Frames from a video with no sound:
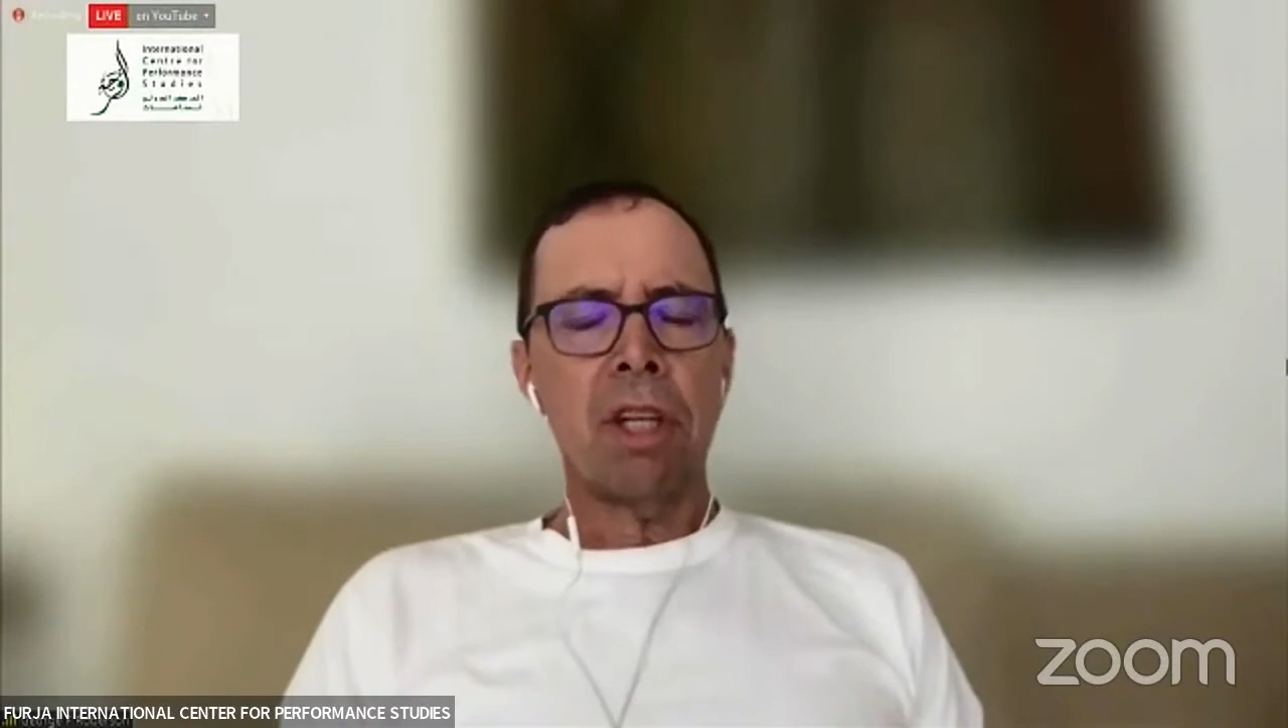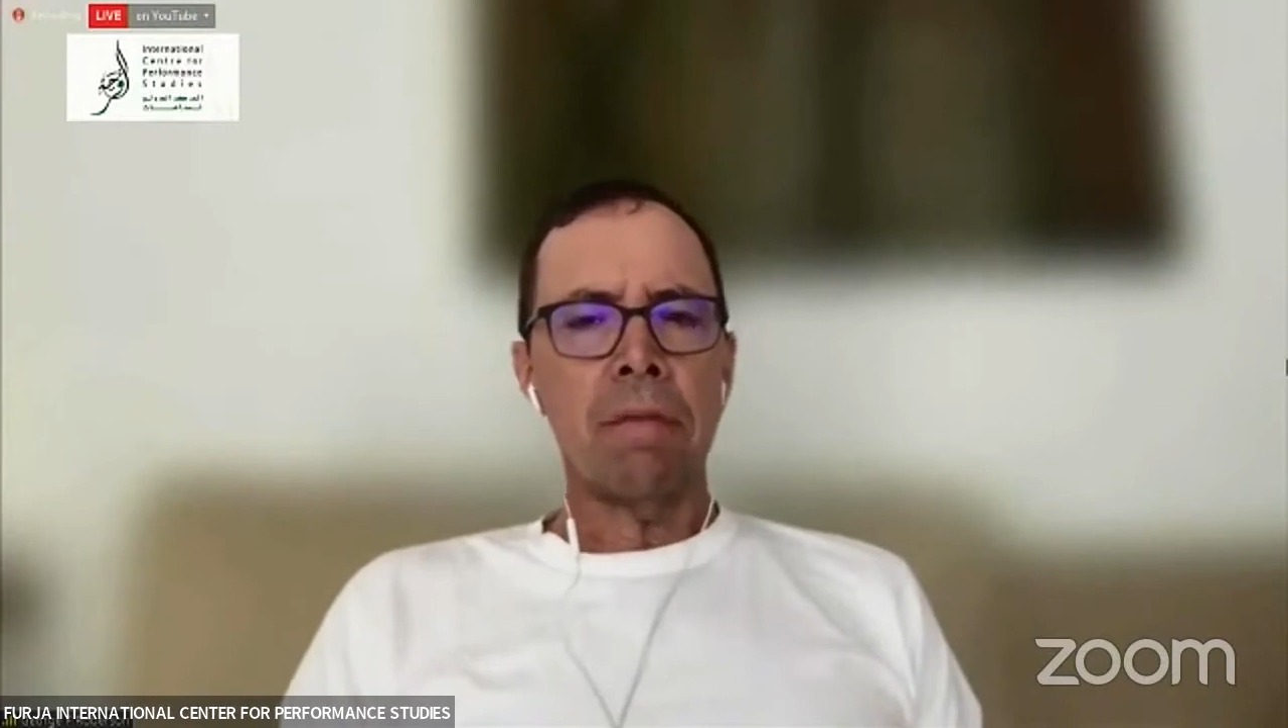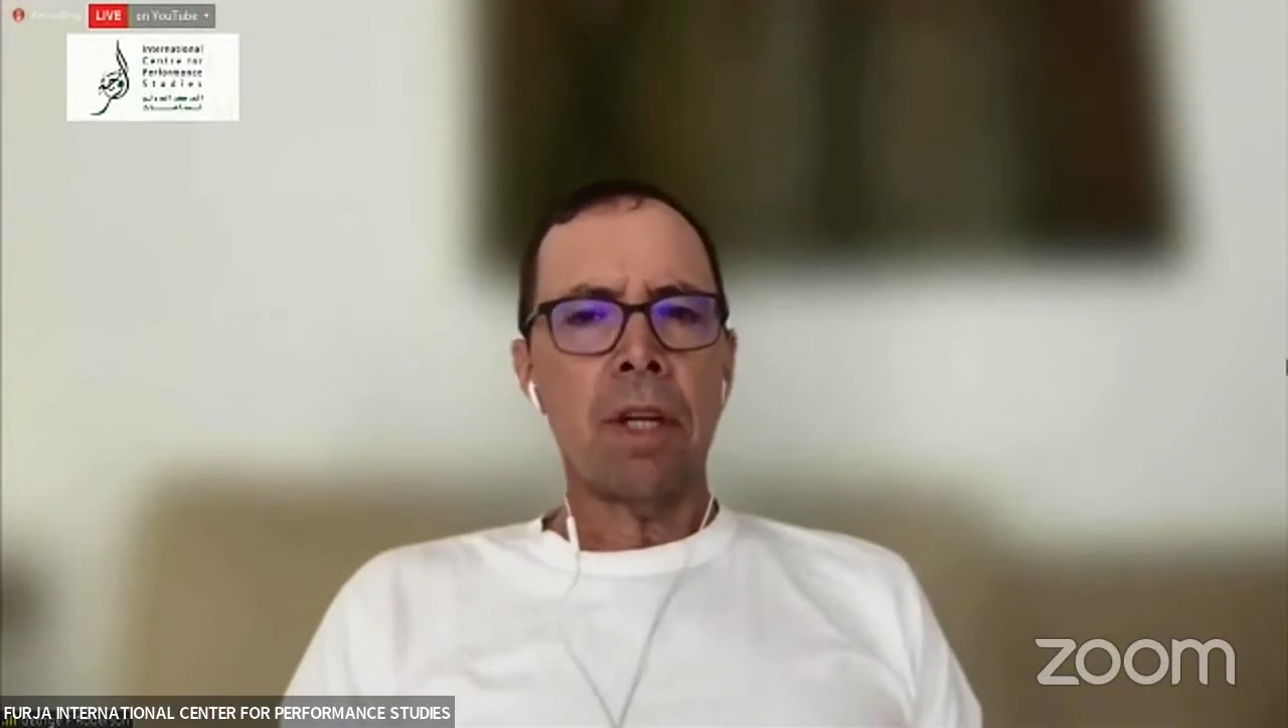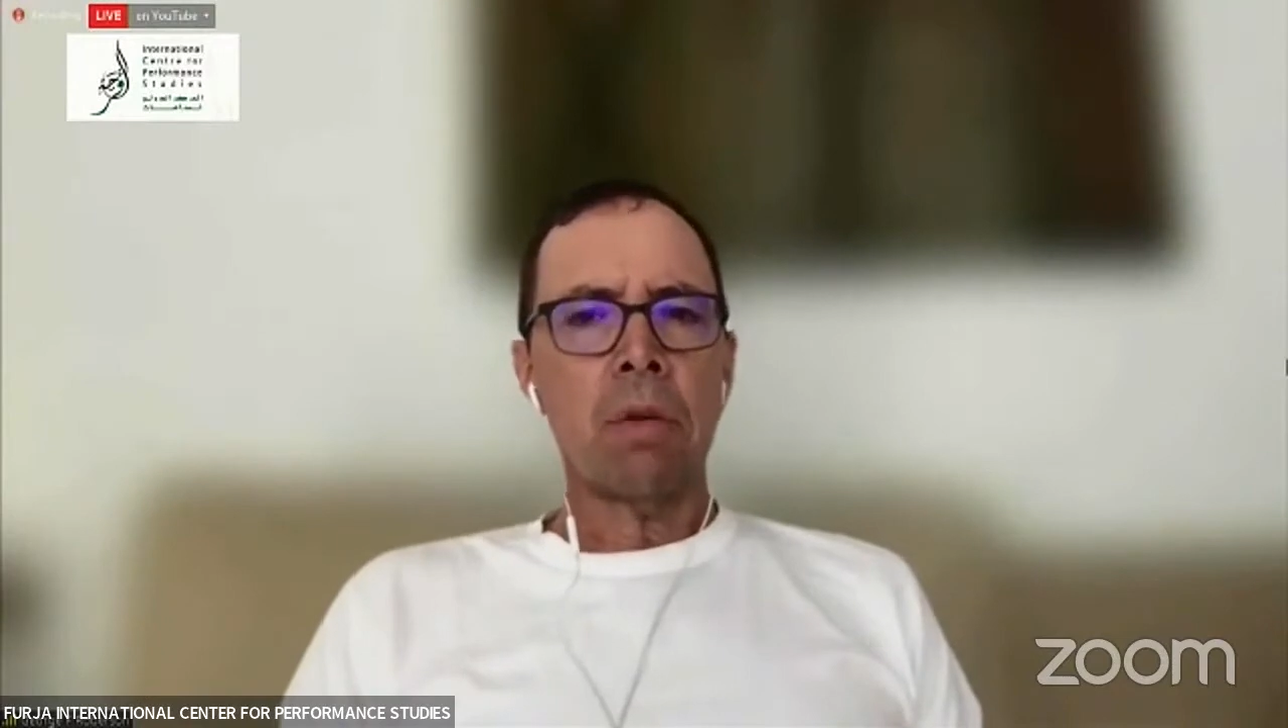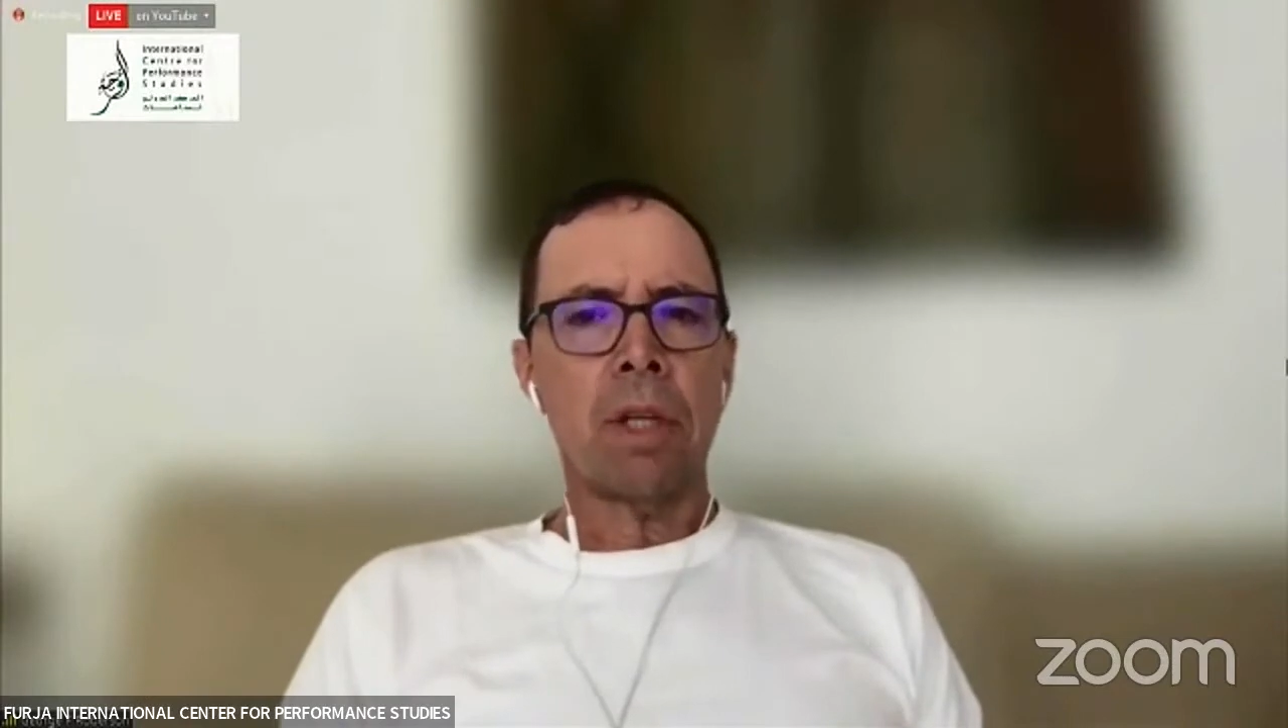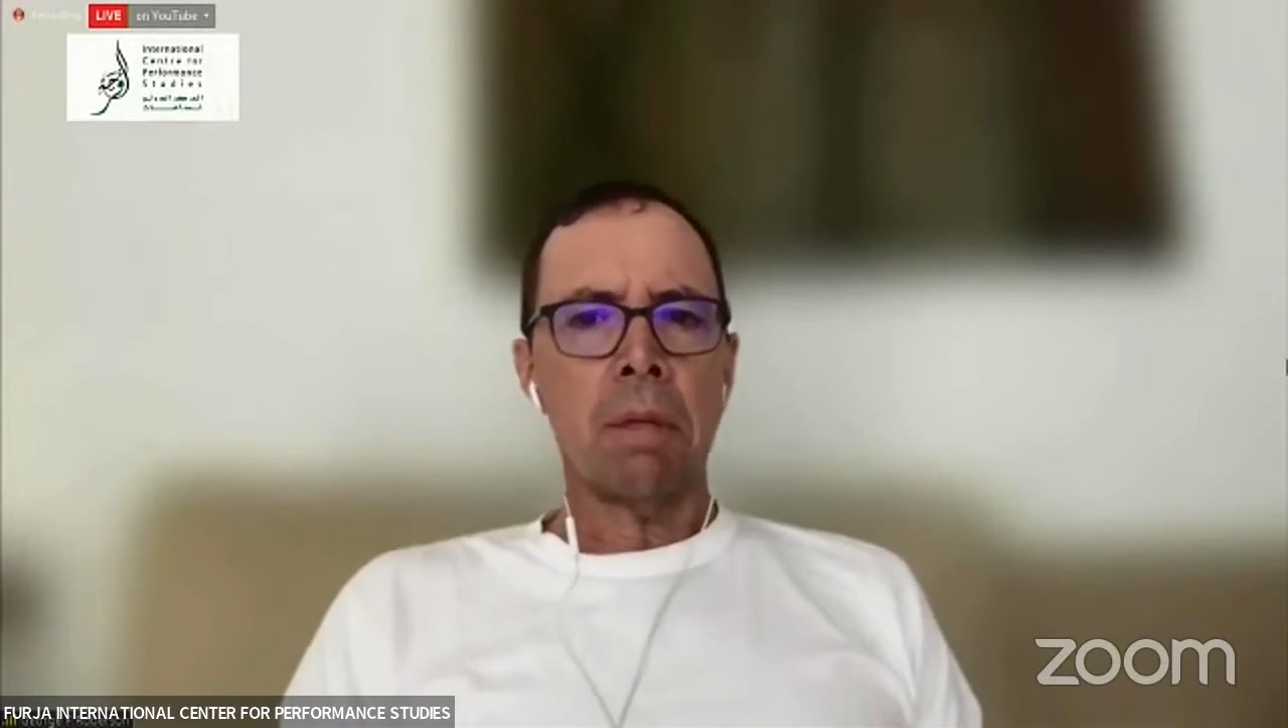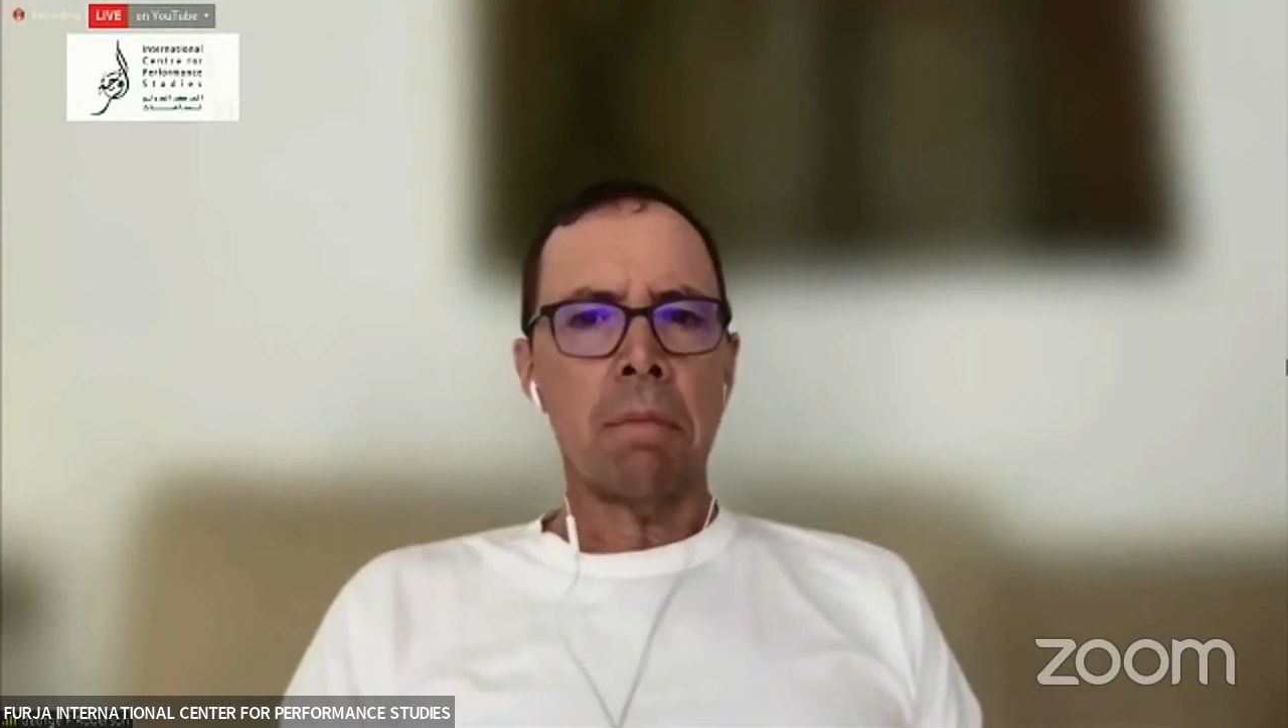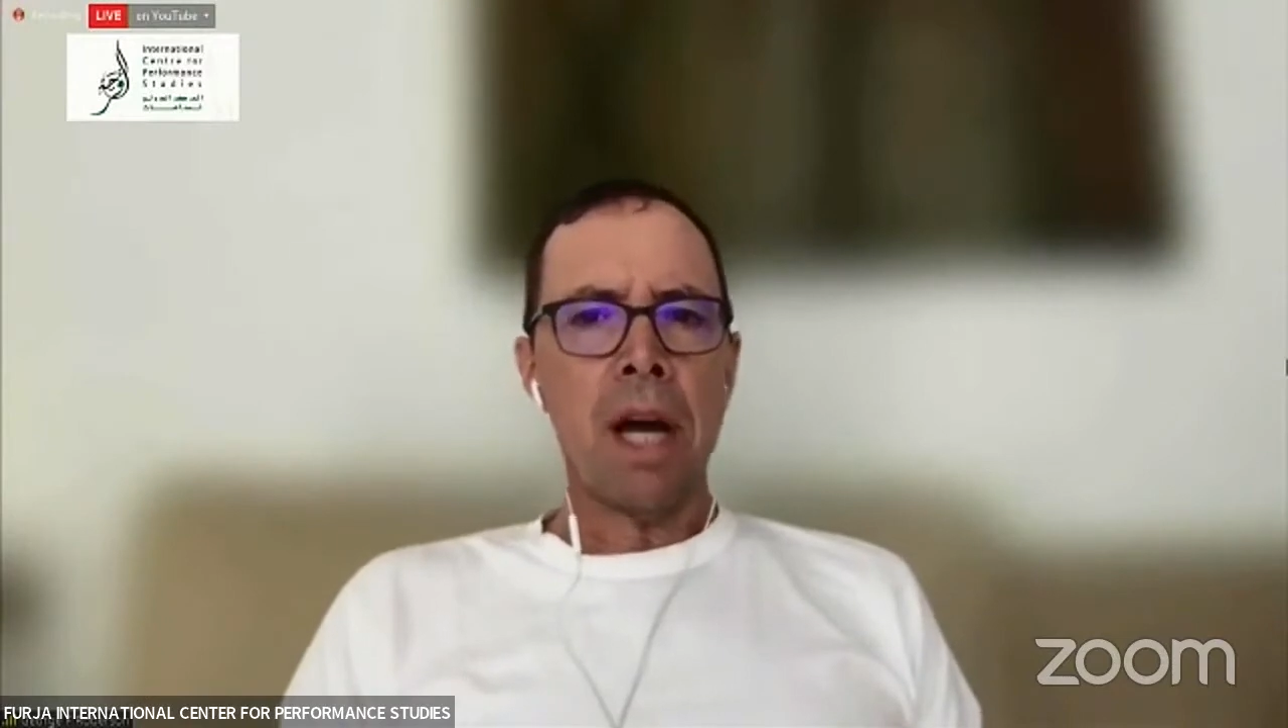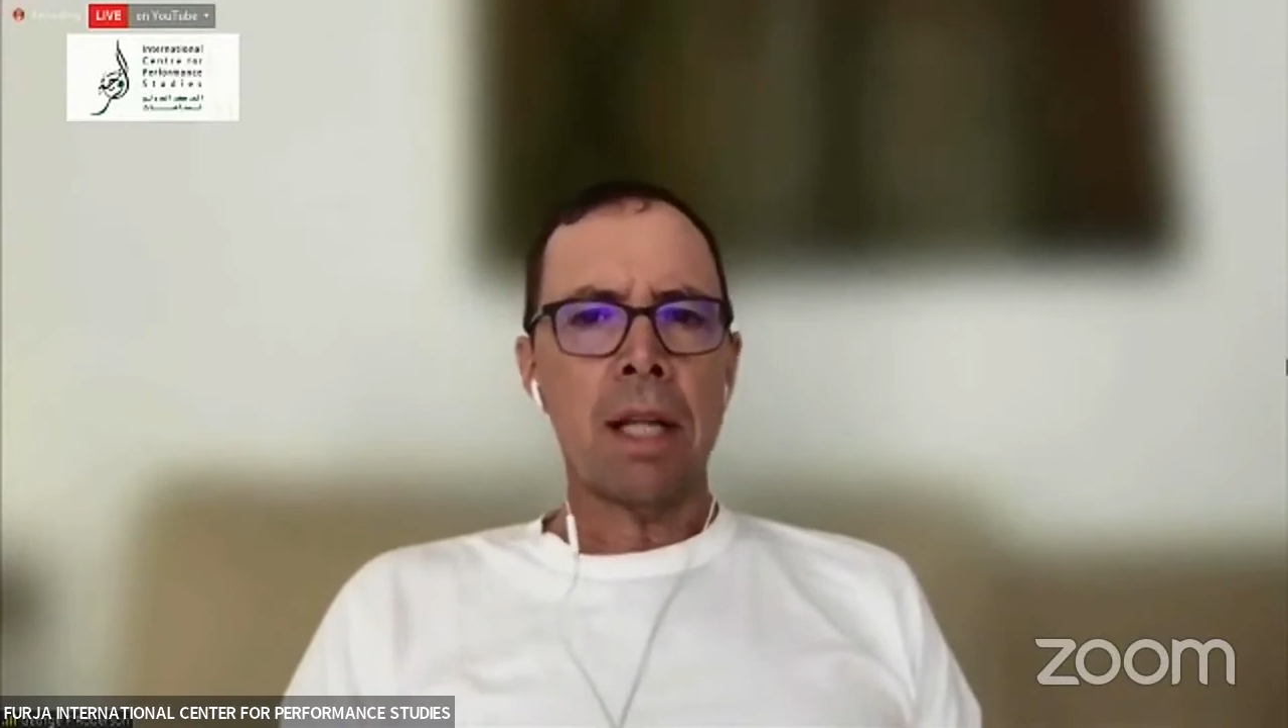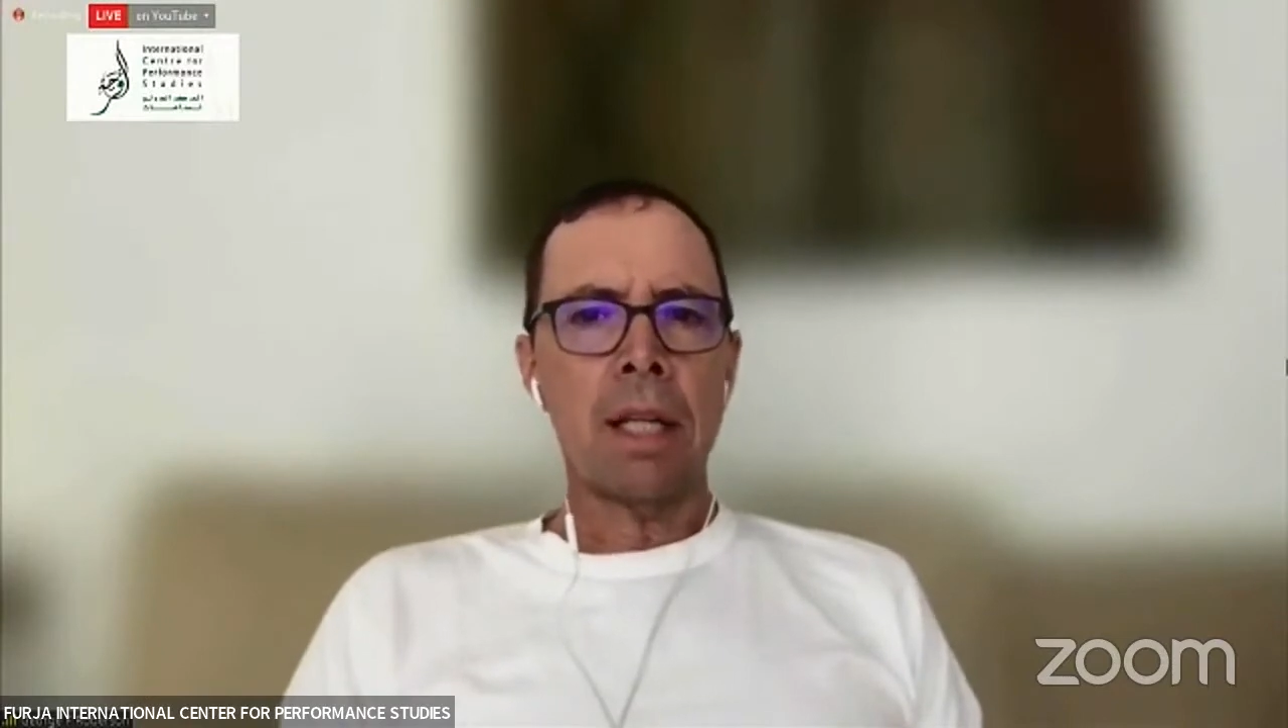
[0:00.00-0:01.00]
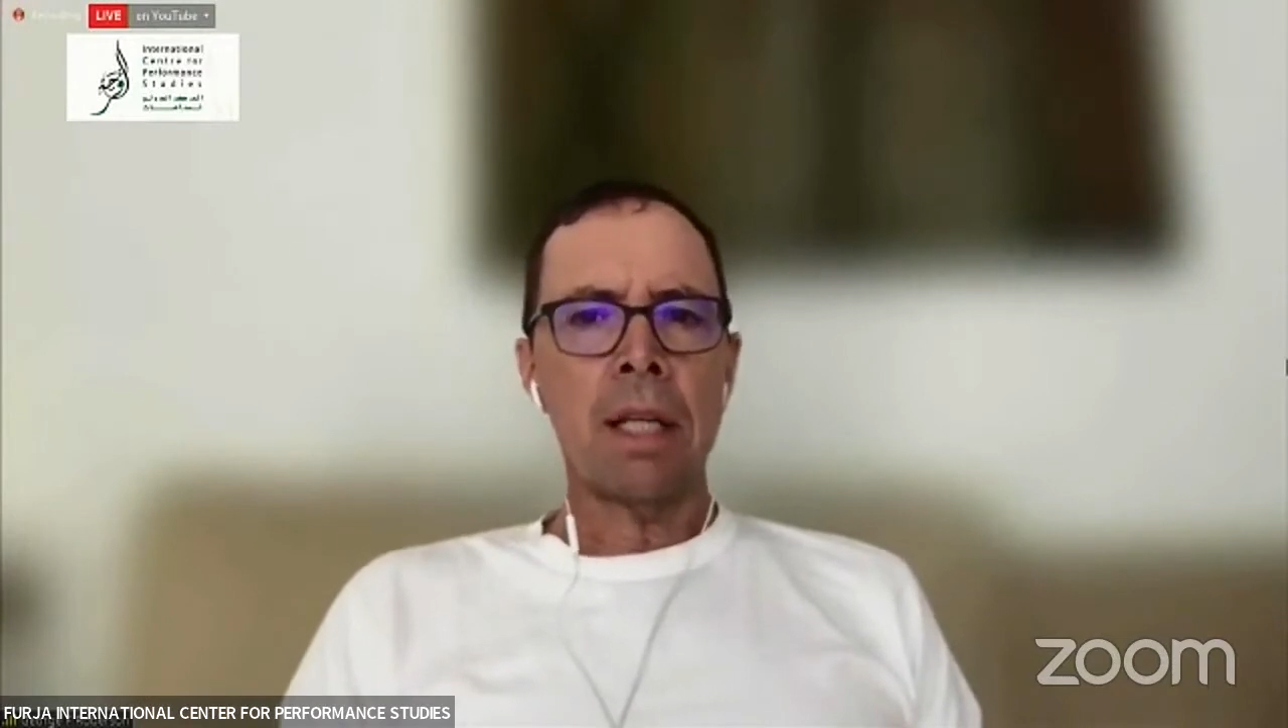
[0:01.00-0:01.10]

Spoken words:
Guatemala